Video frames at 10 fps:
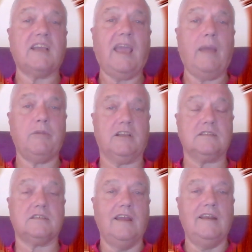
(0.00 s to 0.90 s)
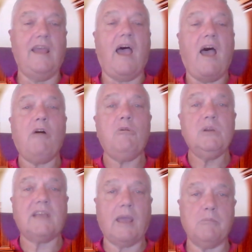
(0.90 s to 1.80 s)
cabinets. Now,
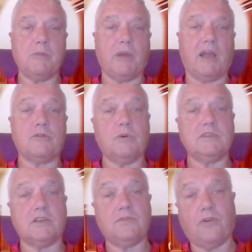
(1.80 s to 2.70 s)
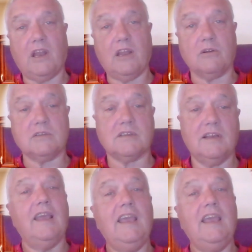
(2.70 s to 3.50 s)
how it came about was as follows.